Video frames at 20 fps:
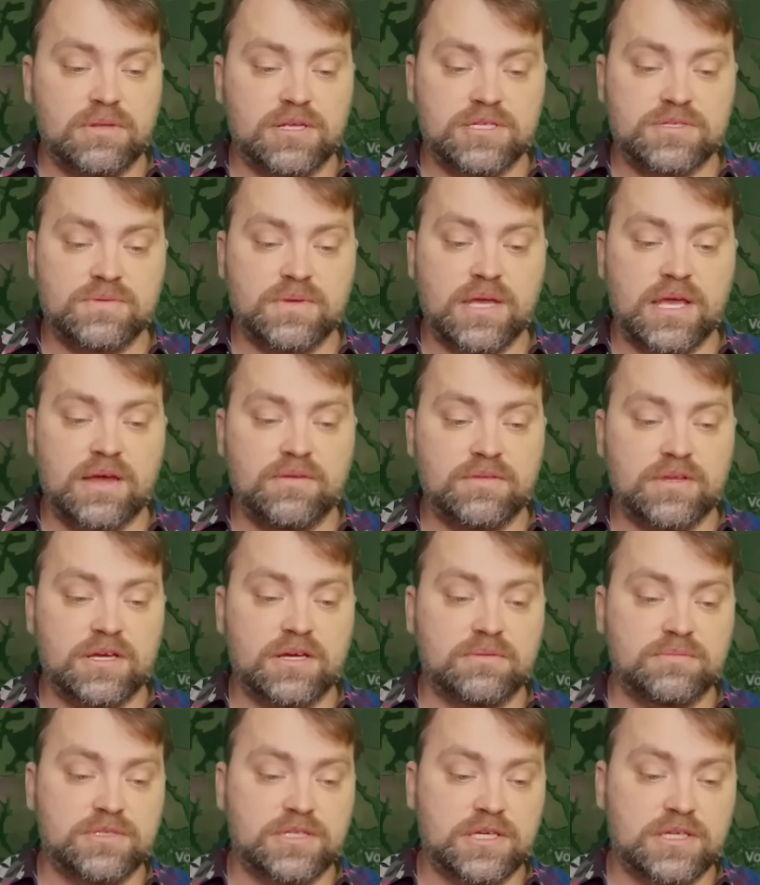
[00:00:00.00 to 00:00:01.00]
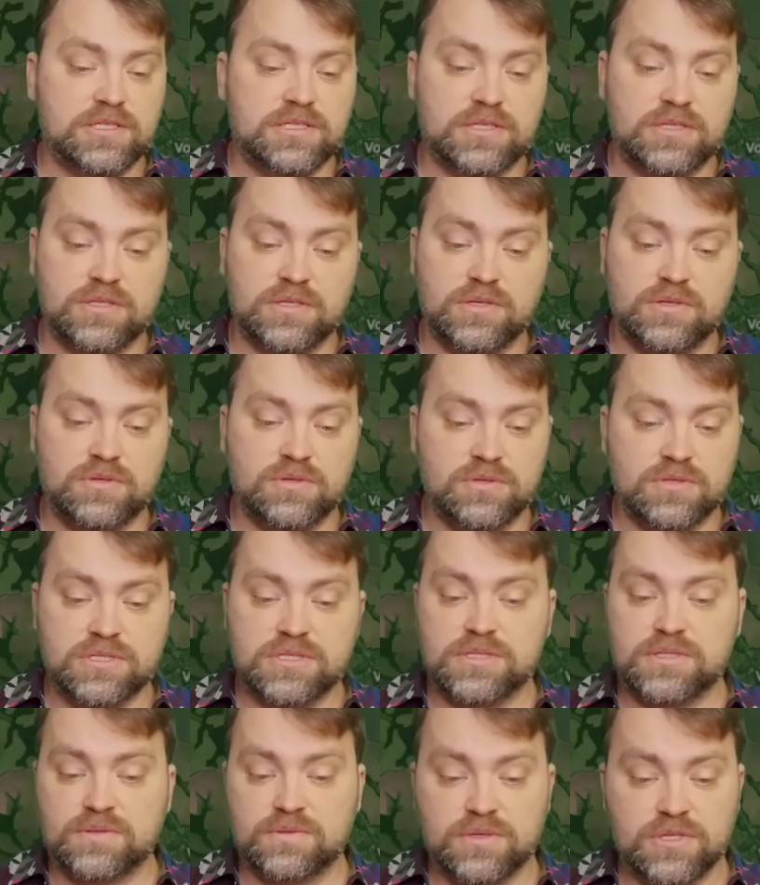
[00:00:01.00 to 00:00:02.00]
Plus, we have the update in the
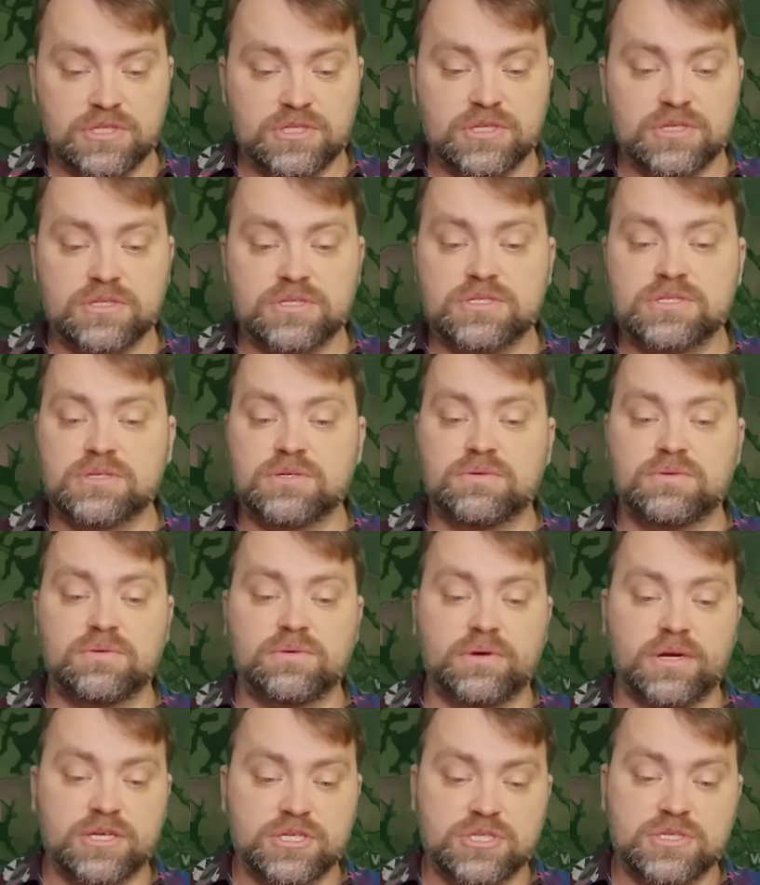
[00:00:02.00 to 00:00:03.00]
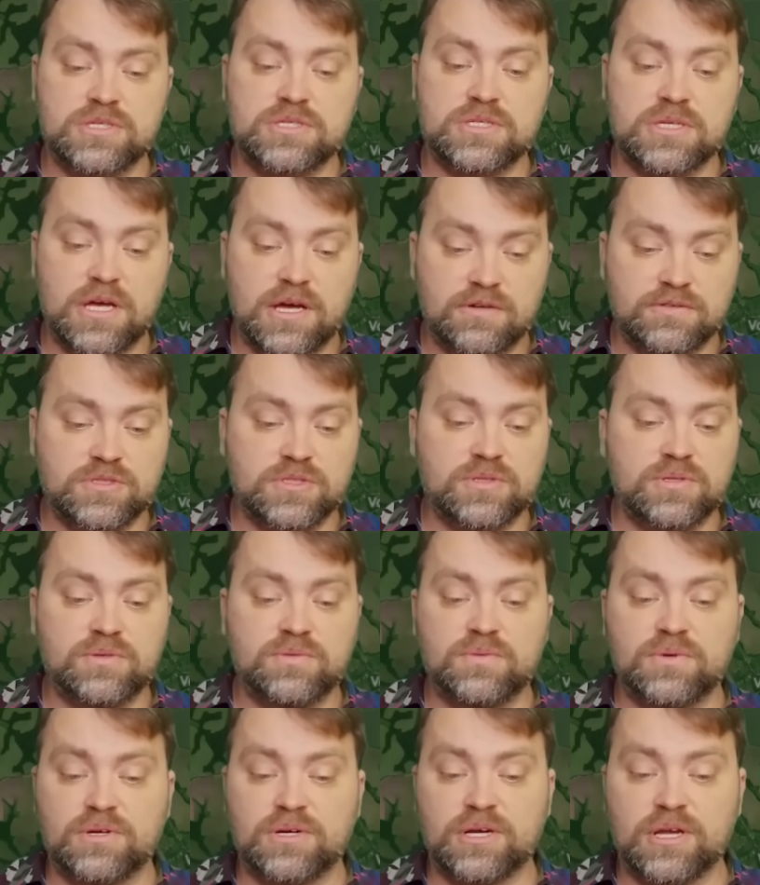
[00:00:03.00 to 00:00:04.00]
Kursk region, so Russians after
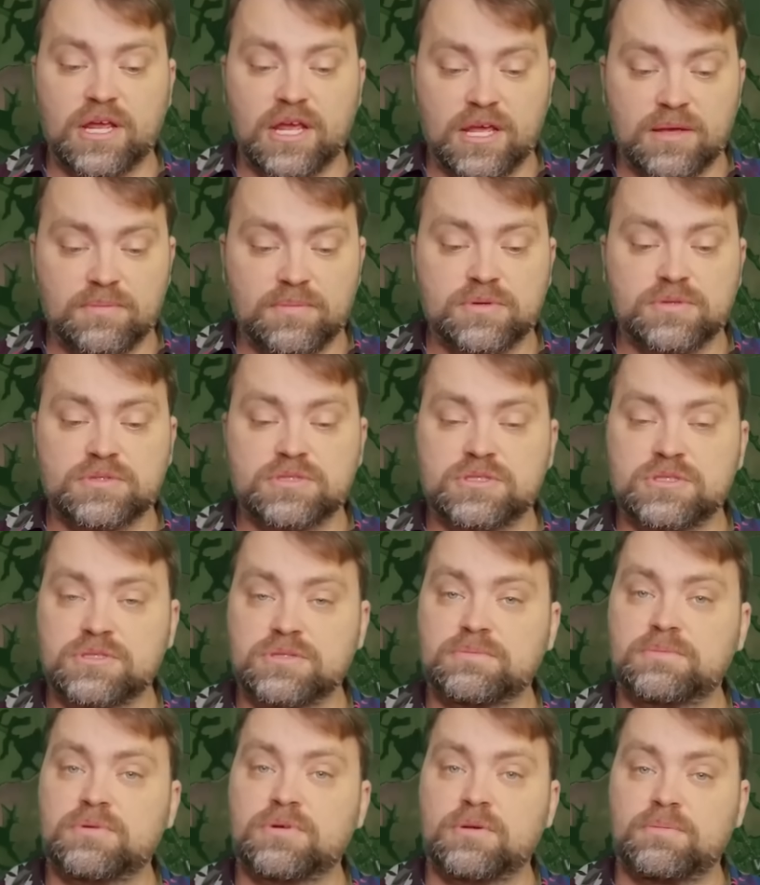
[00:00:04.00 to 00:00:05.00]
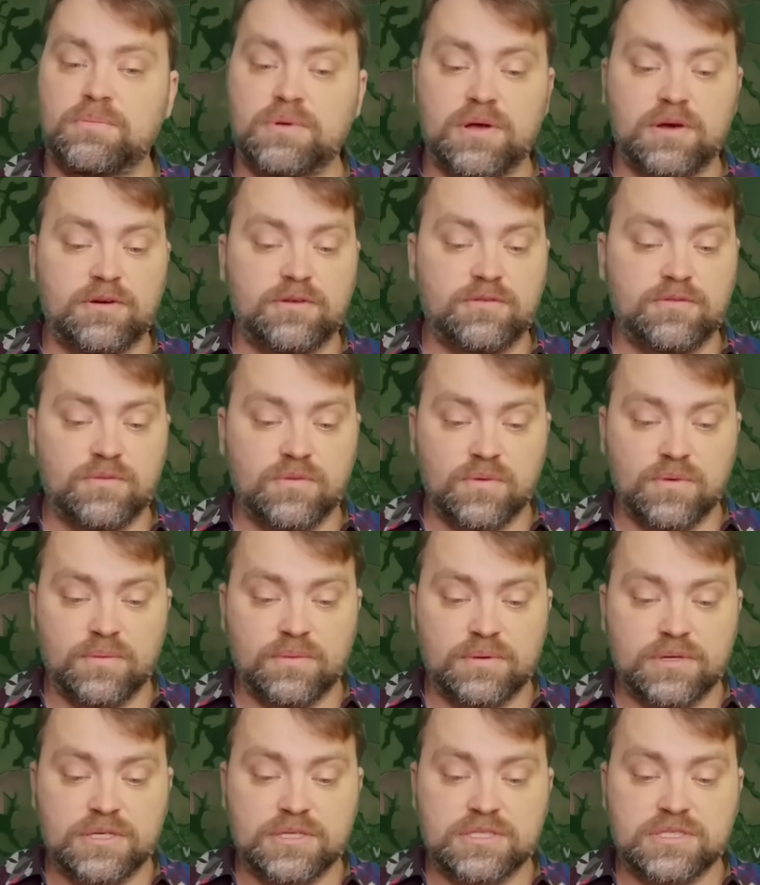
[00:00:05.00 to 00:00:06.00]
all were able to propel
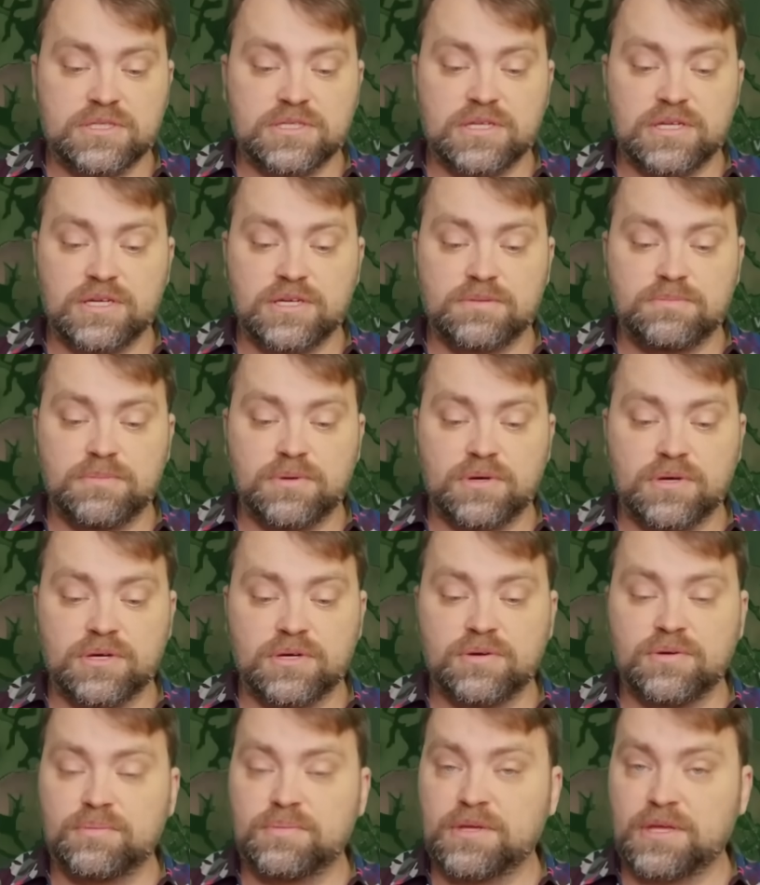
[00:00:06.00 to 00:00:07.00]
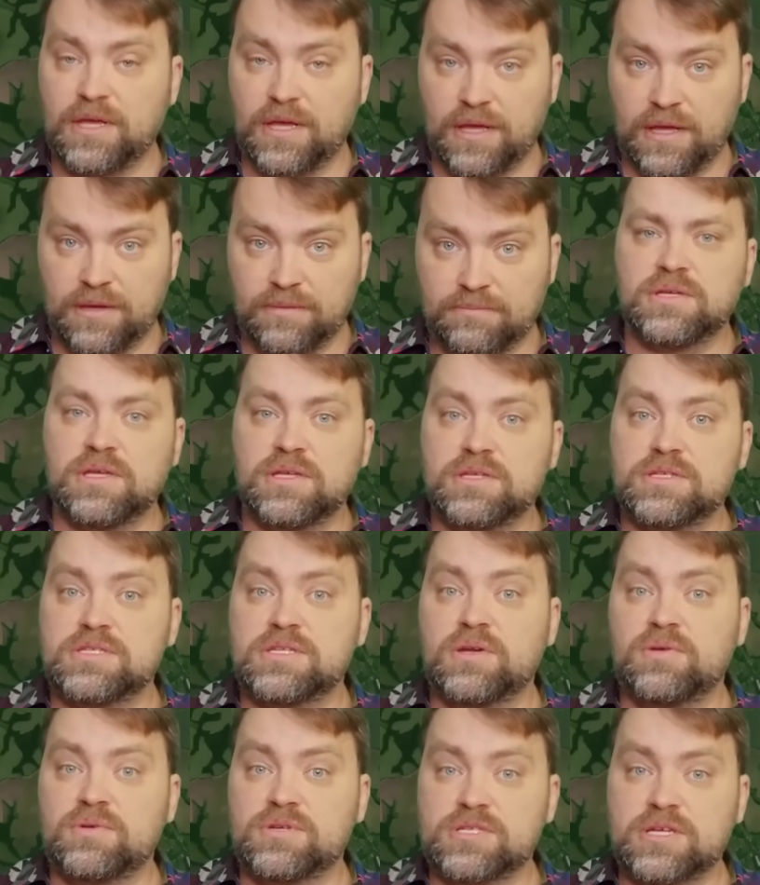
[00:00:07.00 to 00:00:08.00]
forward near Pogrebki. It
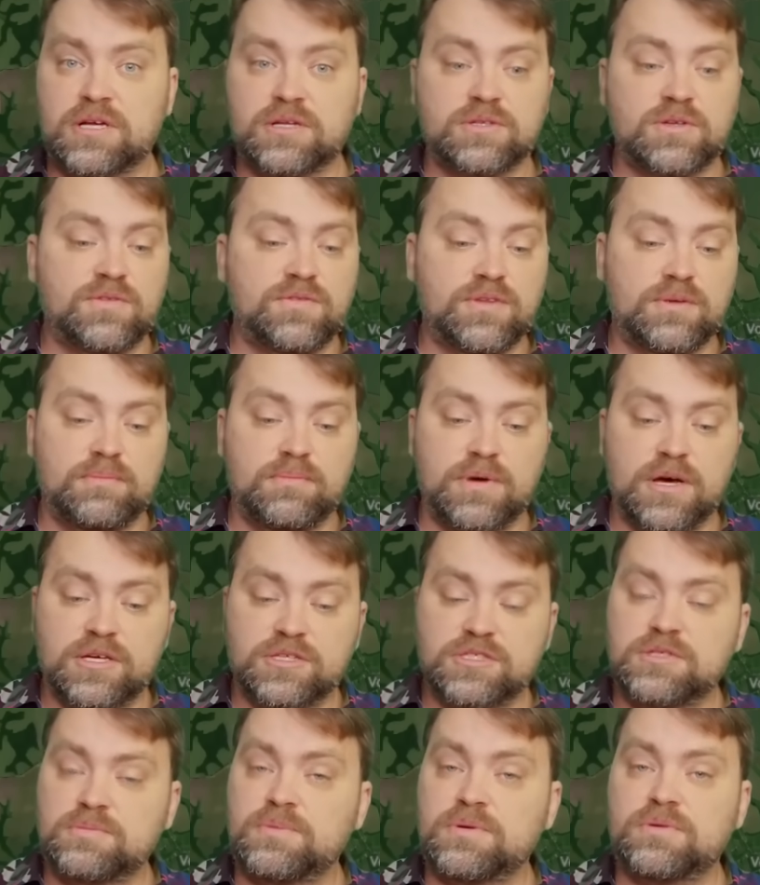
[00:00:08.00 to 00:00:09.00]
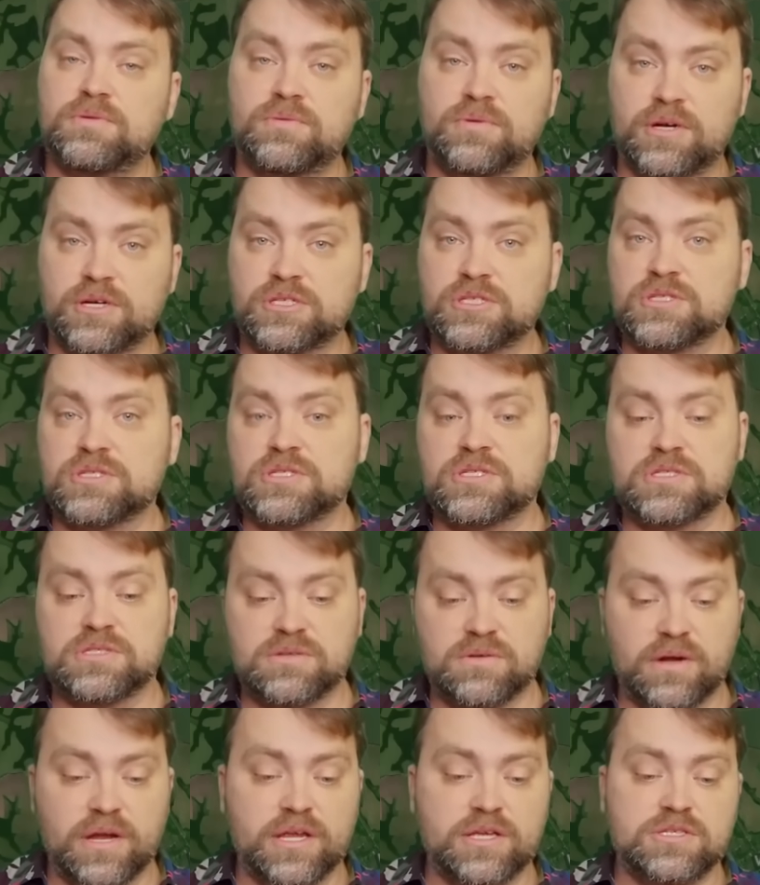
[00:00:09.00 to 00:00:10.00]
is the result of the multiple Russian
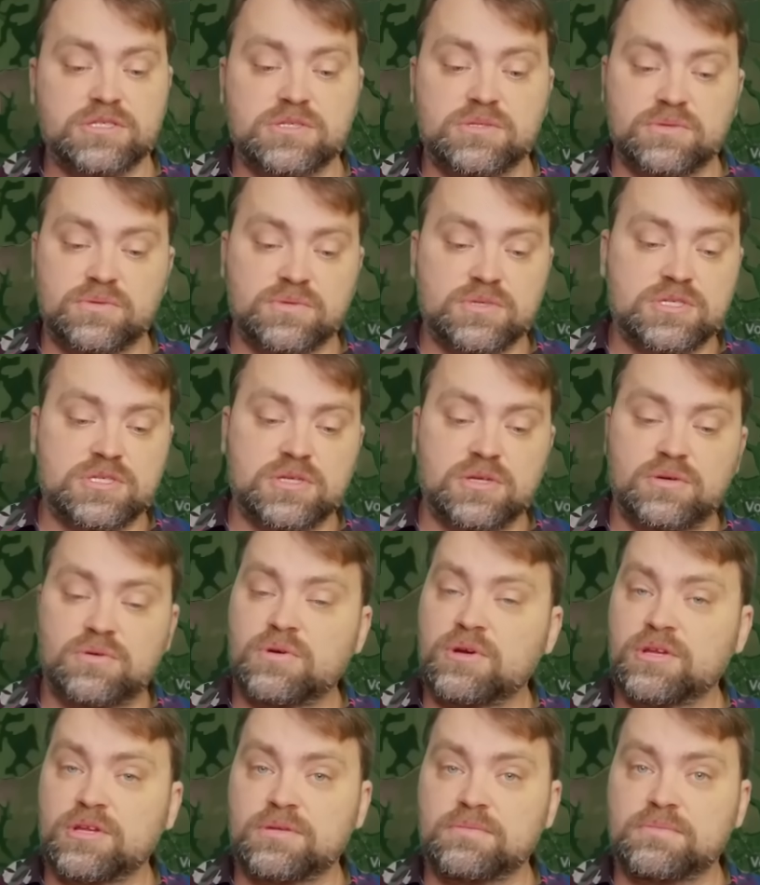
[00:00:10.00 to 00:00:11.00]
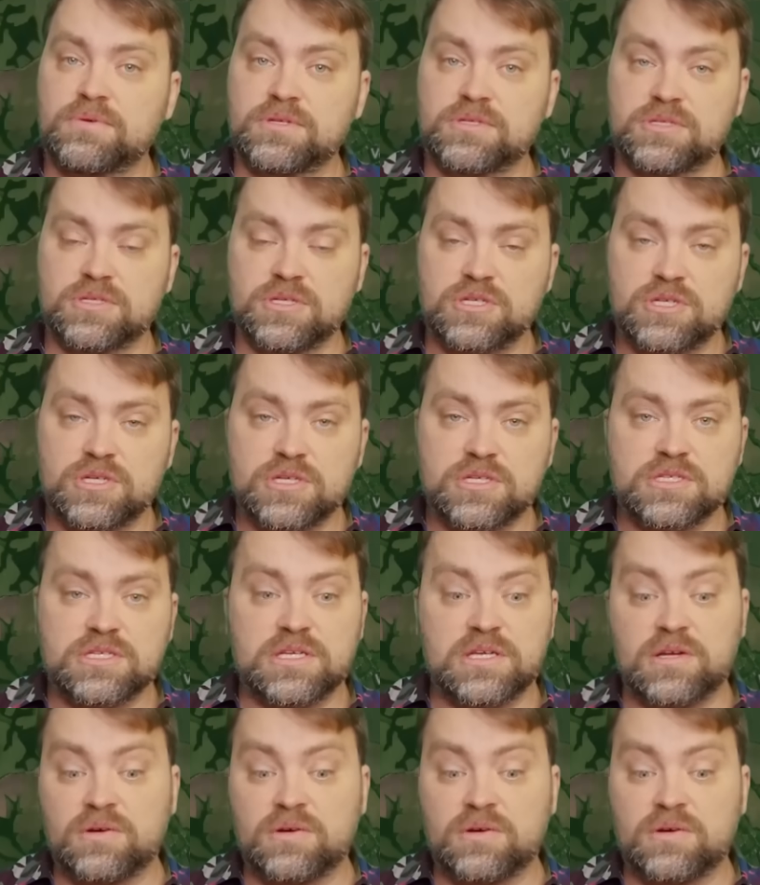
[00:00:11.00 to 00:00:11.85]
strikes towards Ukrainian positions.